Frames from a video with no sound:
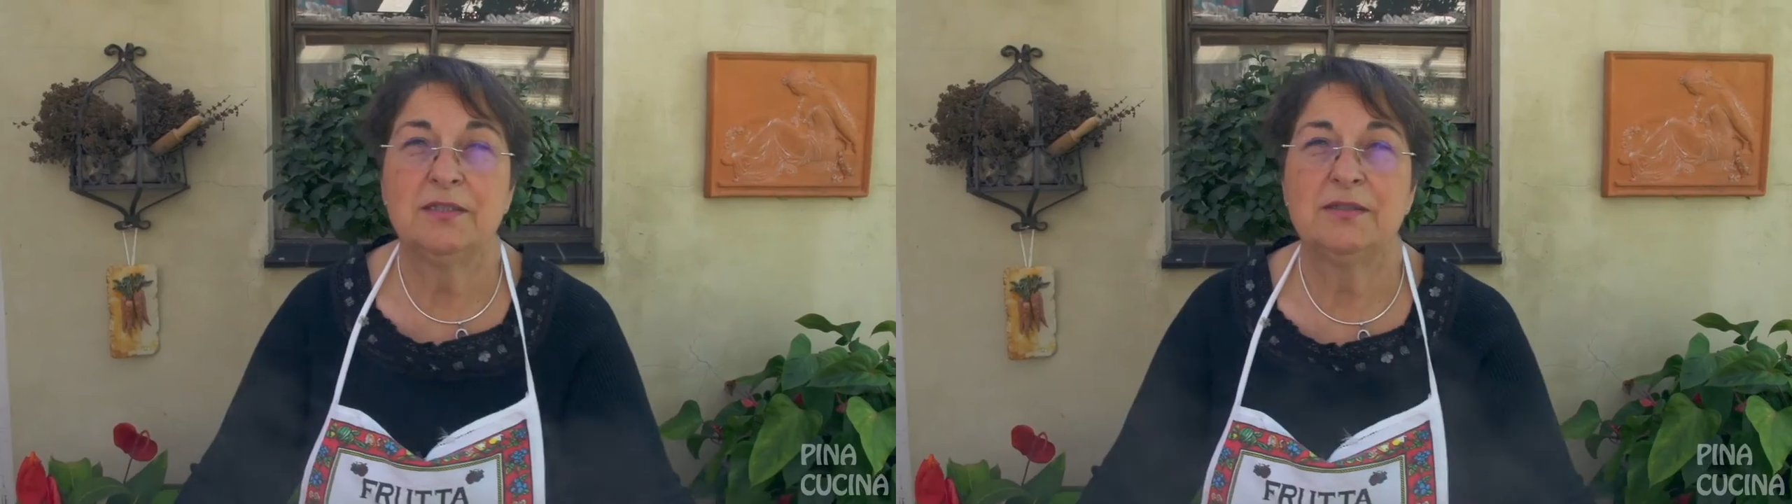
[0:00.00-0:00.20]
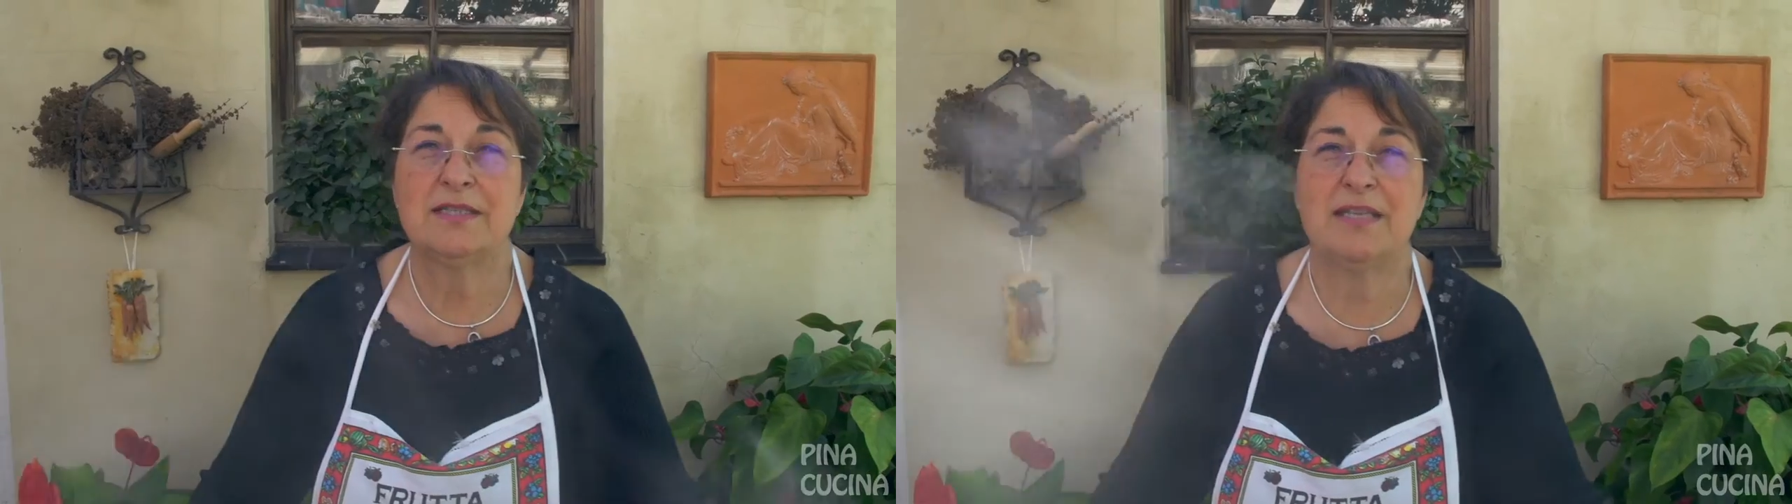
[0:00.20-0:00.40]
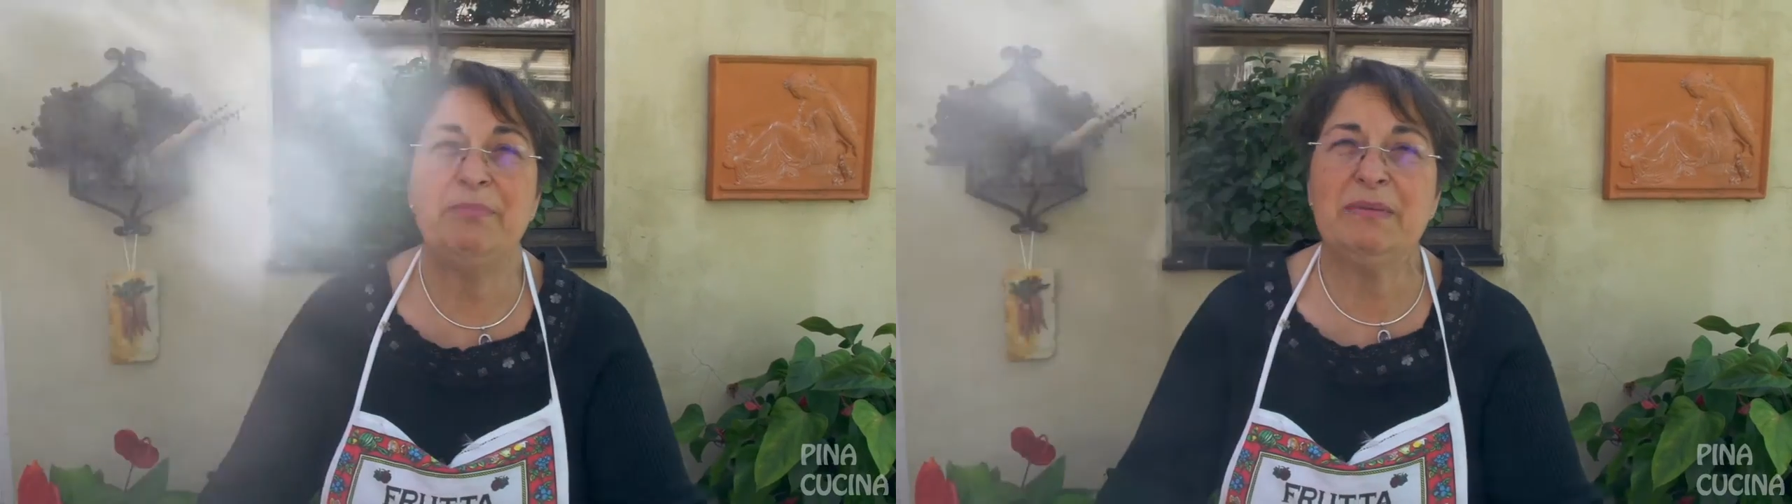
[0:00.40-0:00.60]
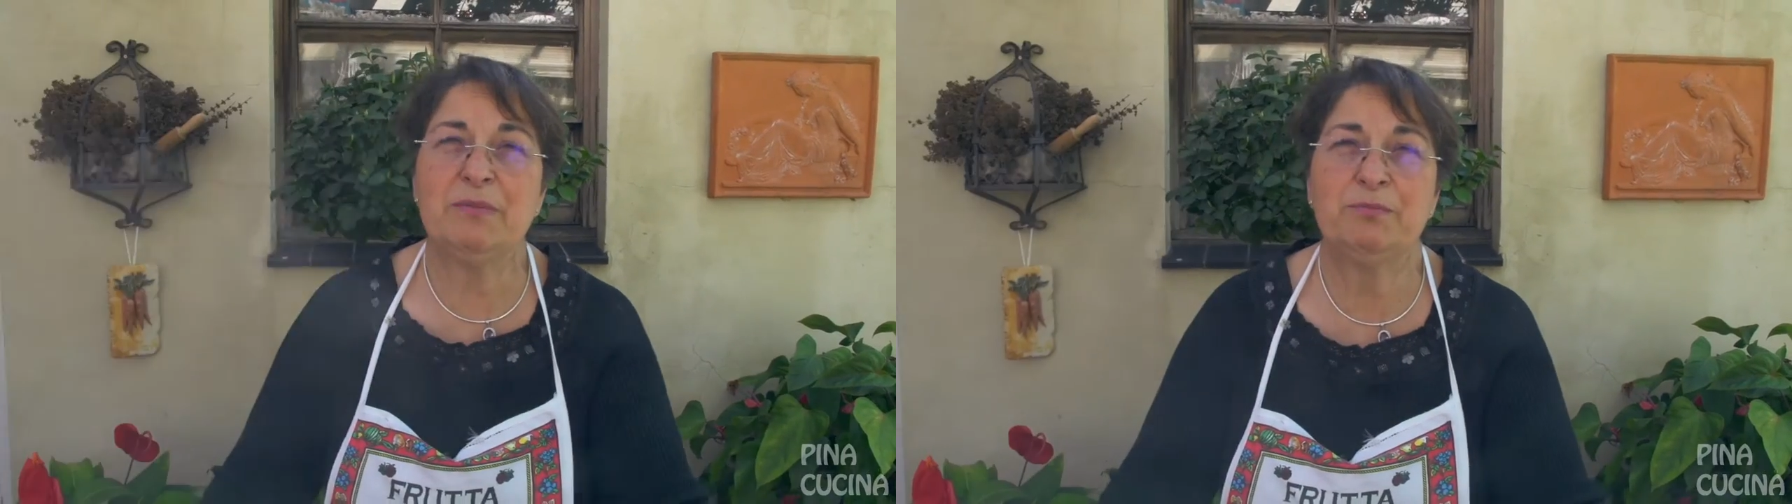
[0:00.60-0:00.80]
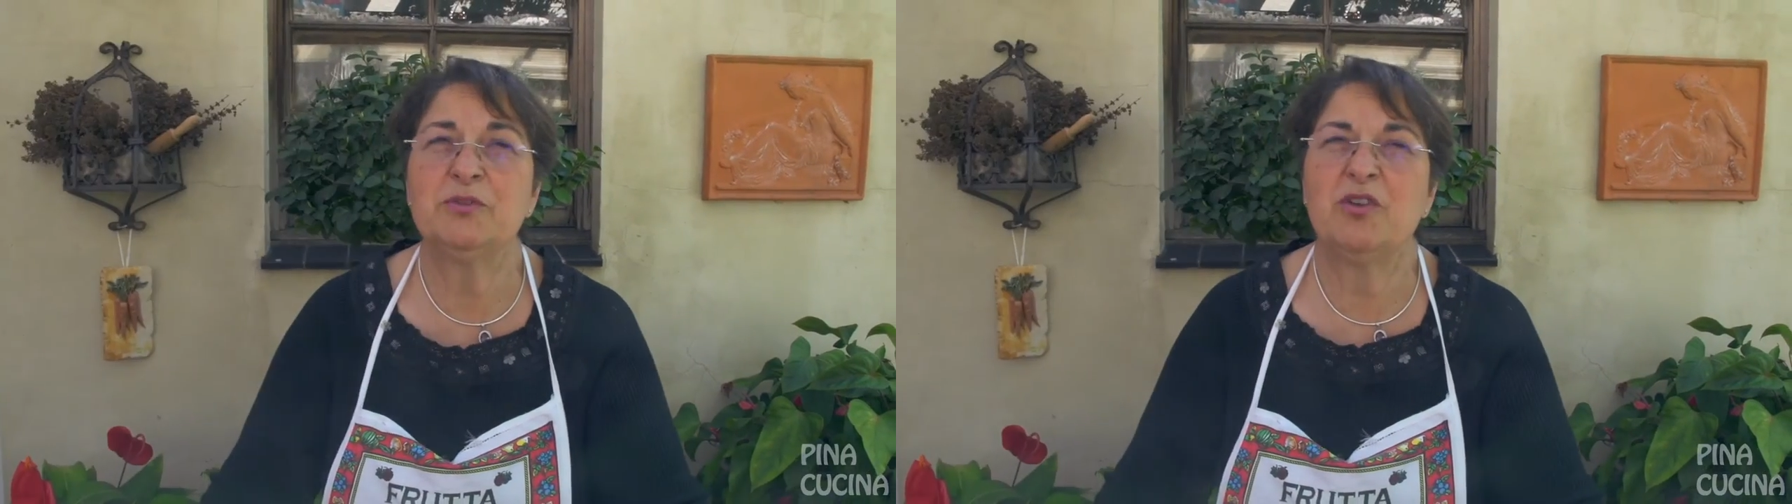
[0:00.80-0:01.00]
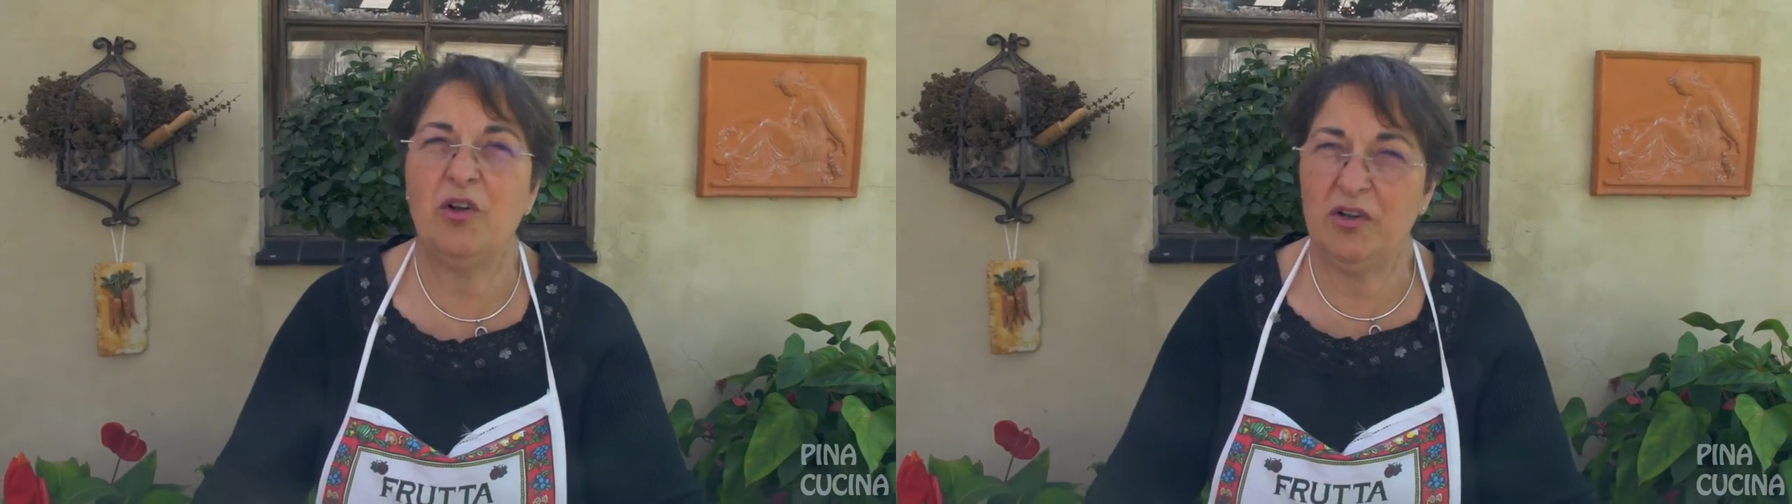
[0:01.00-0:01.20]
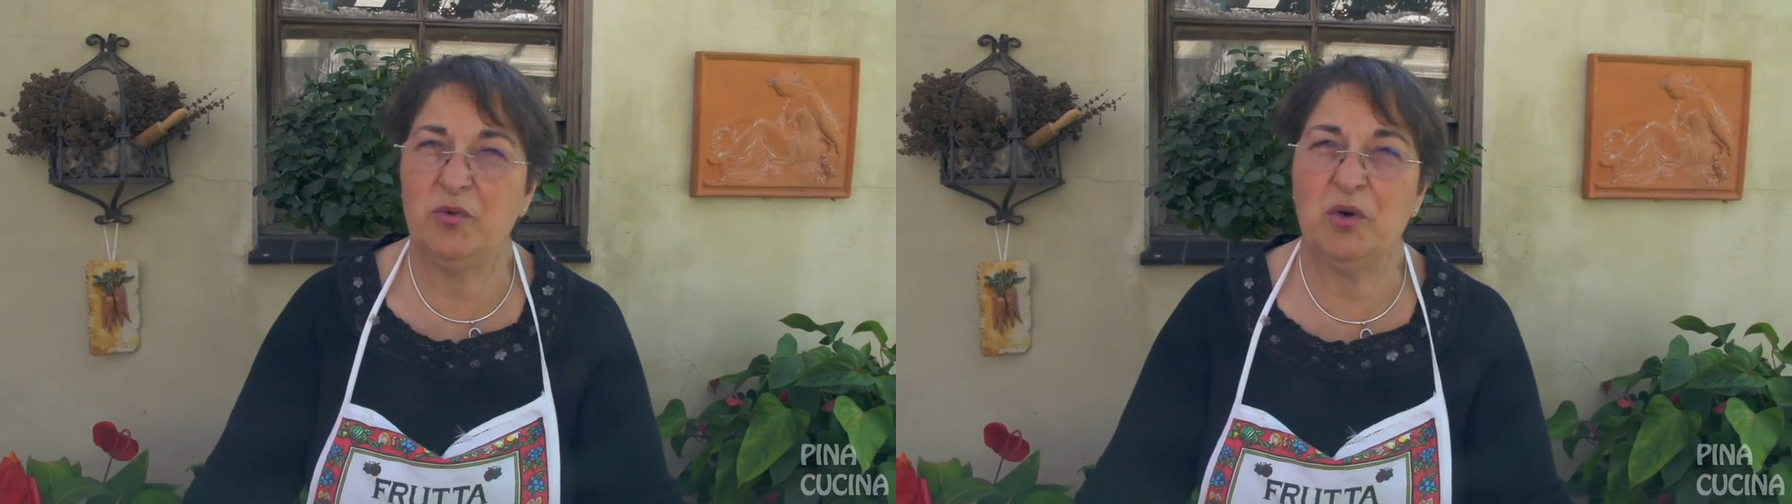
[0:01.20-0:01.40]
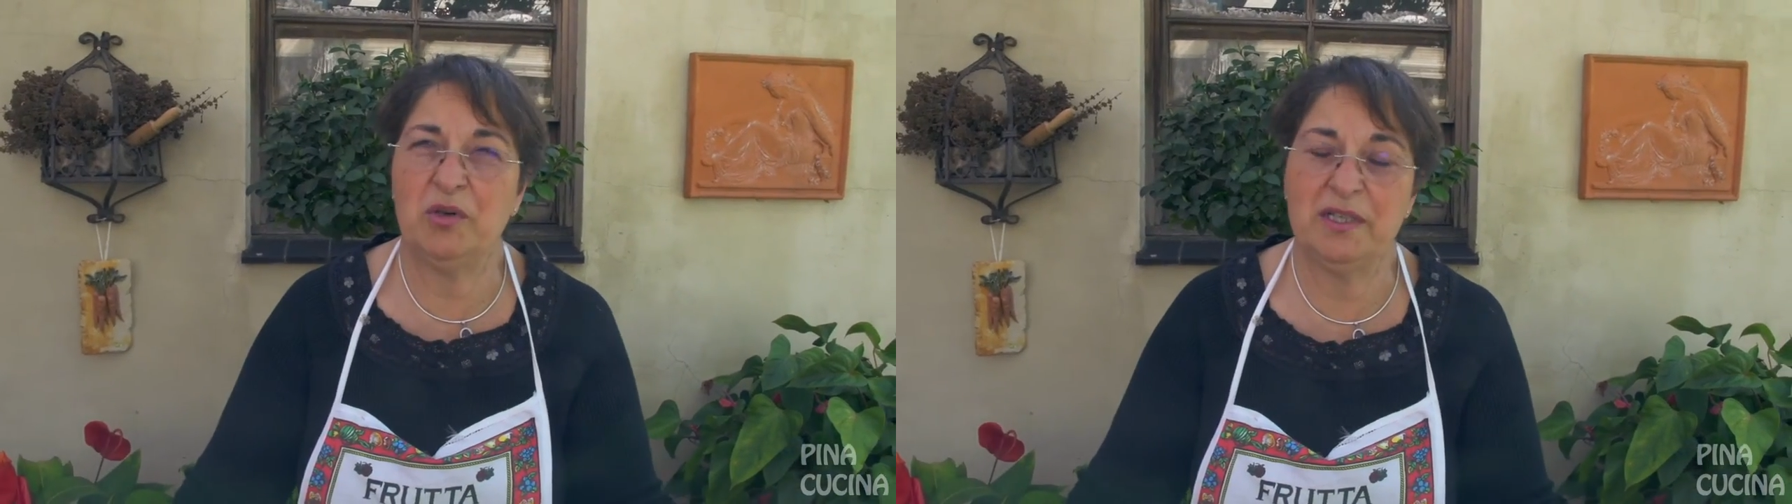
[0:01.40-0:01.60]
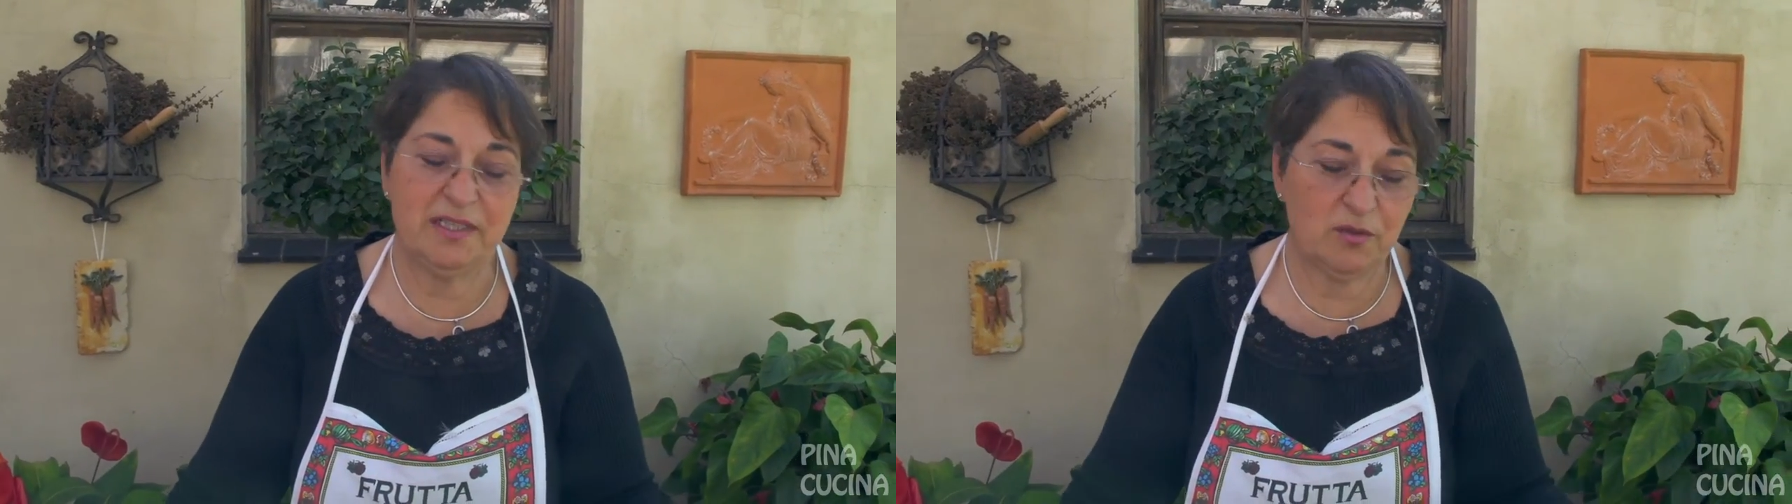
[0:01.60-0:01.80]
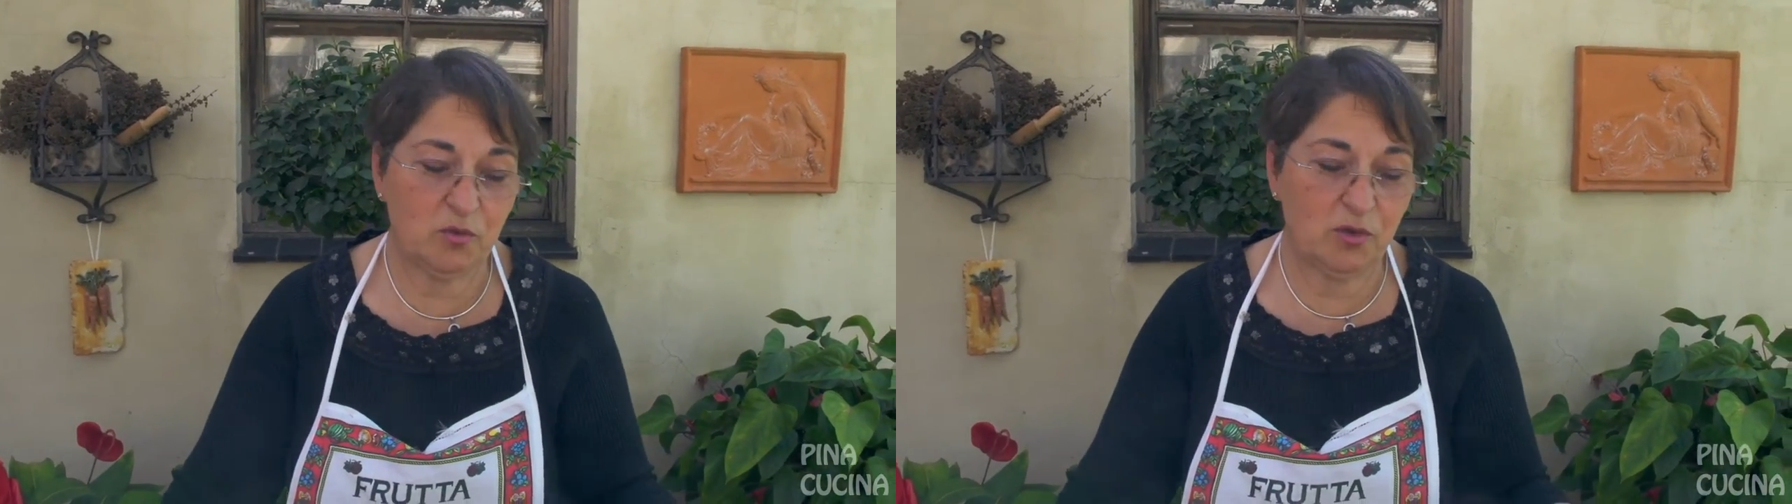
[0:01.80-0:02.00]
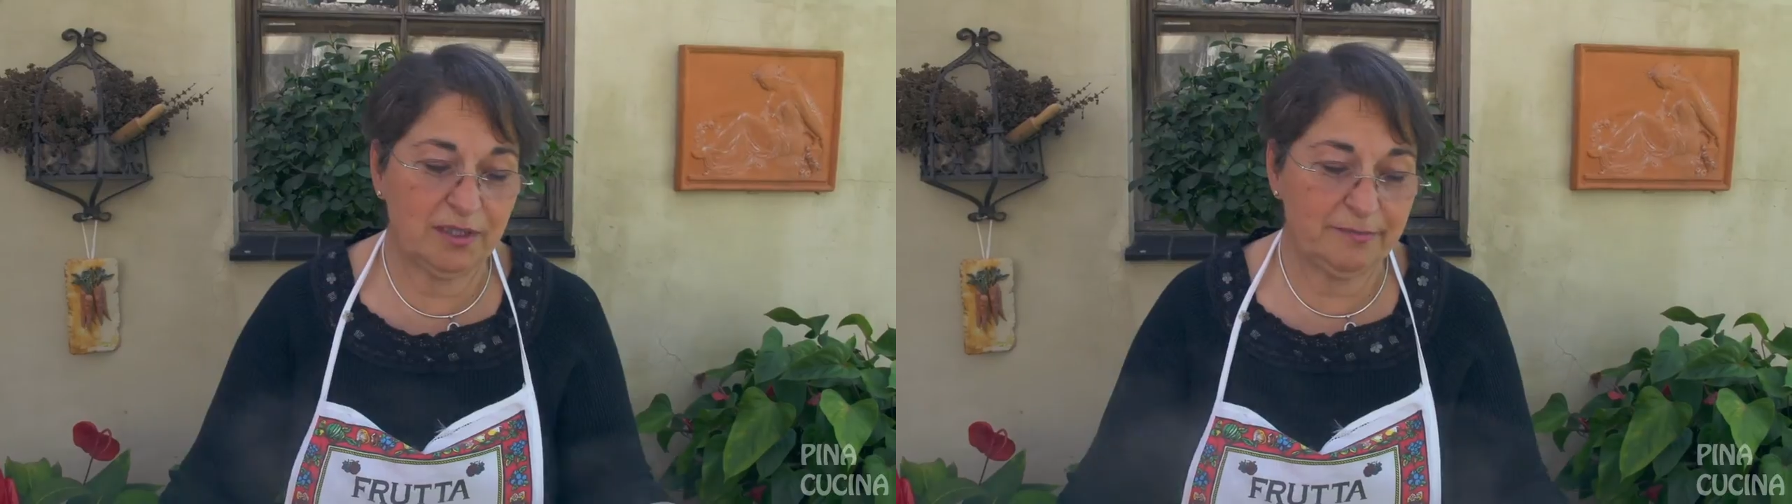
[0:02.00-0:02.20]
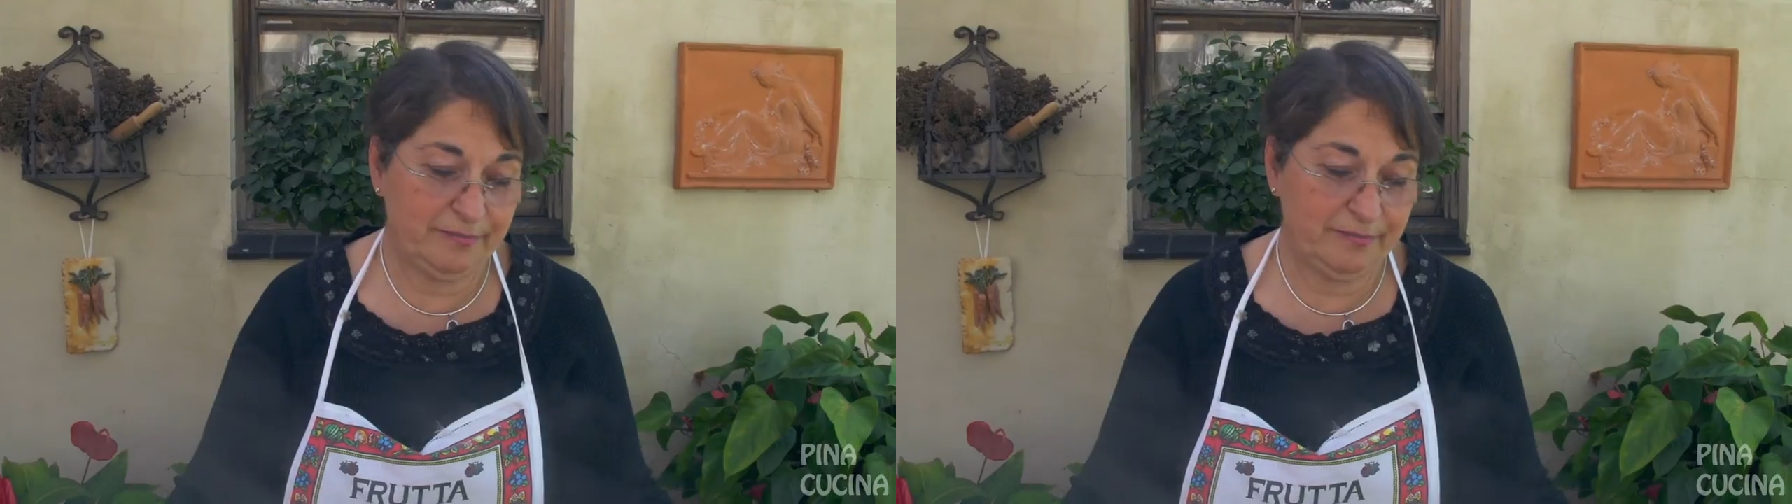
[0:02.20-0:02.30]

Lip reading: Some people put olive oil in the water,